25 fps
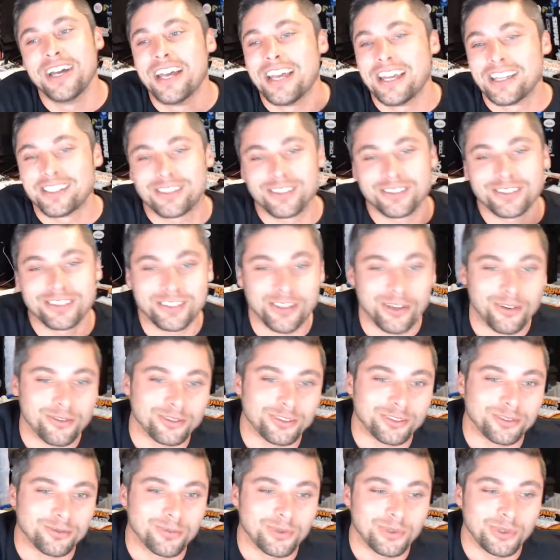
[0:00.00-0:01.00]
It's just so
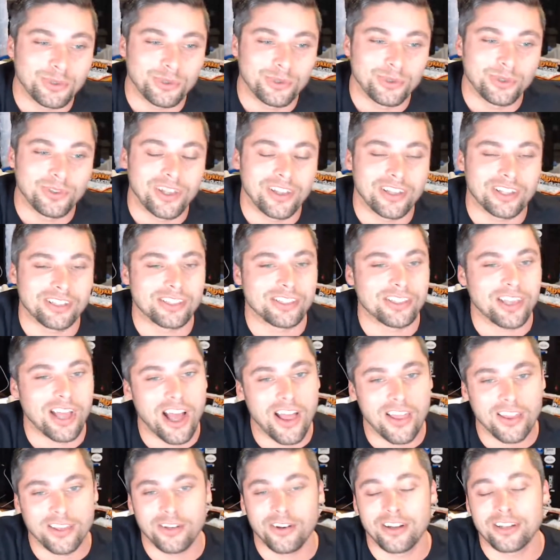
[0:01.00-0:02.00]
smooth and
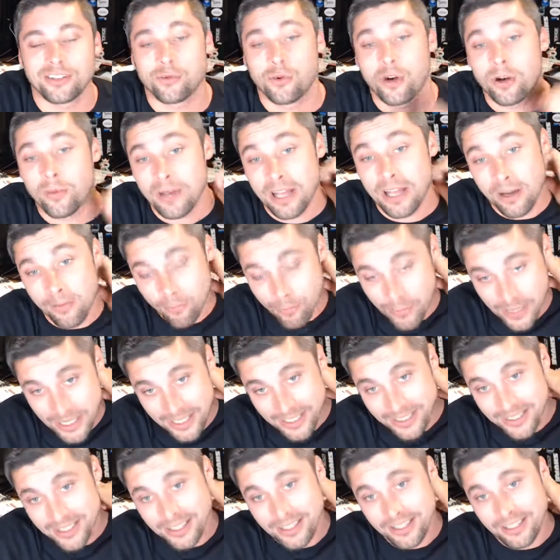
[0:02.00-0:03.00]
solid. You don't have to worry about it
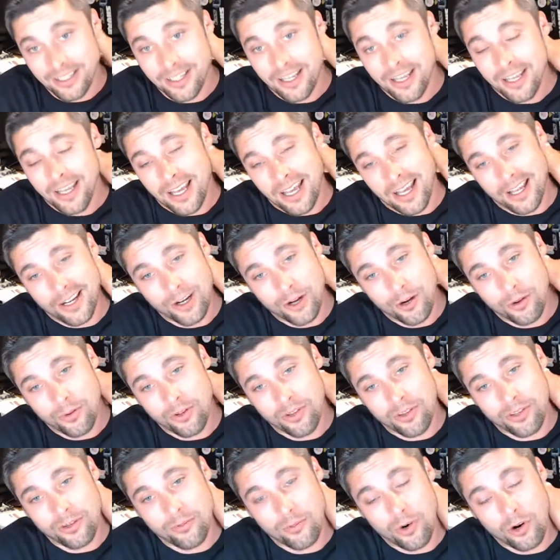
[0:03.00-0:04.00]
bending. I know
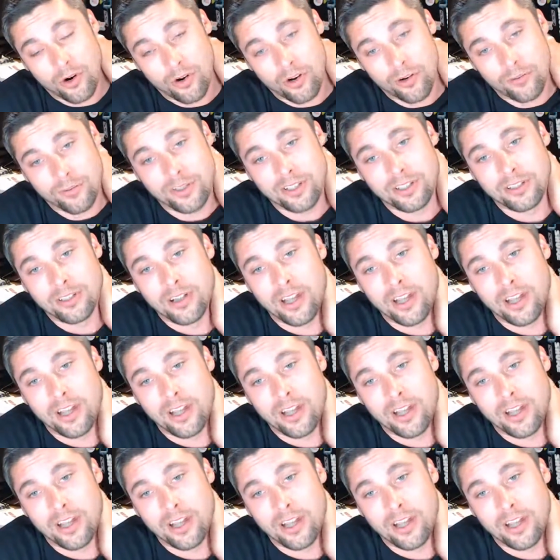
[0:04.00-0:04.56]
with the Mowerman,